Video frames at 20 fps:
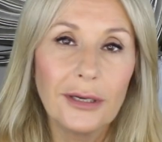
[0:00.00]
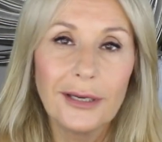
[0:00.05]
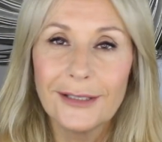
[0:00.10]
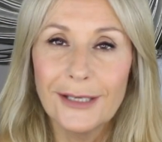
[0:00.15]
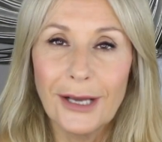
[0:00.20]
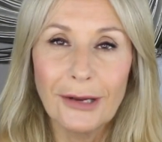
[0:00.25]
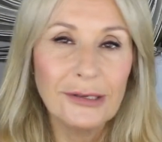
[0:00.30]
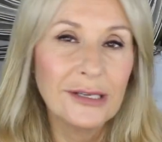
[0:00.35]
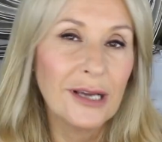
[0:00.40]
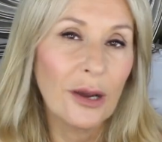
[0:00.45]

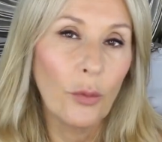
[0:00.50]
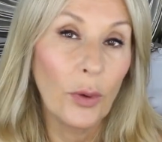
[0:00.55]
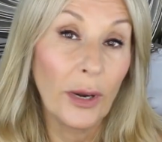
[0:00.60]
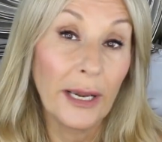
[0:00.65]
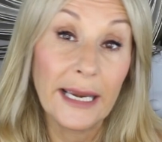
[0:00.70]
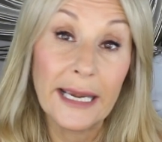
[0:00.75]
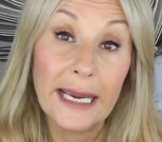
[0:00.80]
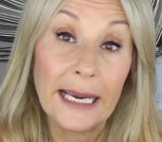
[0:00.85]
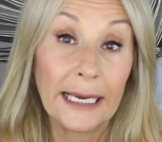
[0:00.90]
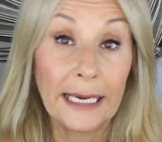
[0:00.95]
you don't do it
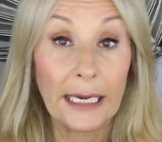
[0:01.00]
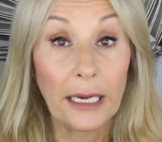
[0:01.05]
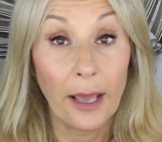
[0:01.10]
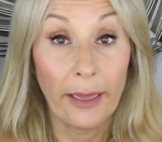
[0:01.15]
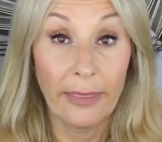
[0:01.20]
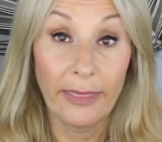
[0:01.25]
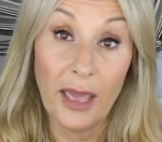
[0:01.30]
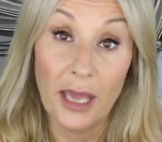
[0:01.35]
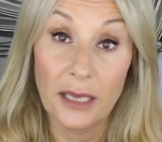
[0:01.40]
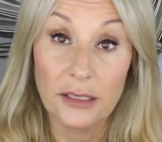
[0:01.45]
willy-nilly
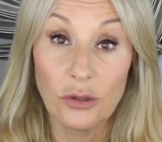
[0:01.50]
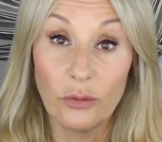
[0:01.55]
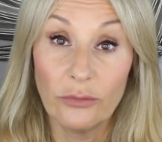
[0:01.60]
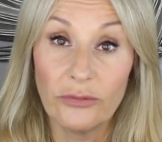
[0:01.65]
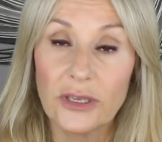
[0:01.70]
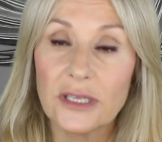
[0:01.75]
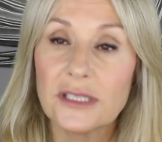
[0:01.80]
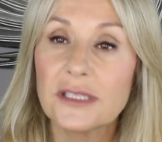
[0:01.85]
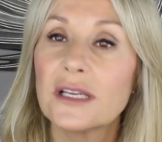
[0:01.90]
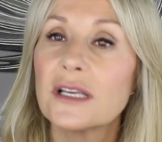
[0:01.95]
like that,
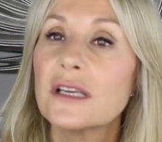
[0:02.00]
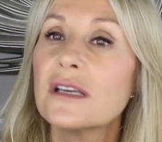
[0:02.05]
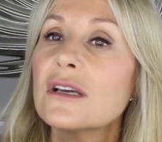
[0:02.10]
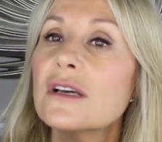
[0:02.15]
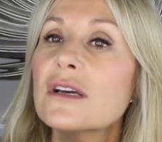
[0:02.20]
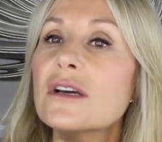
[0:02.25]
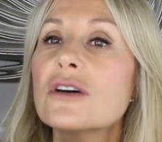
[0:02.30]
obviously.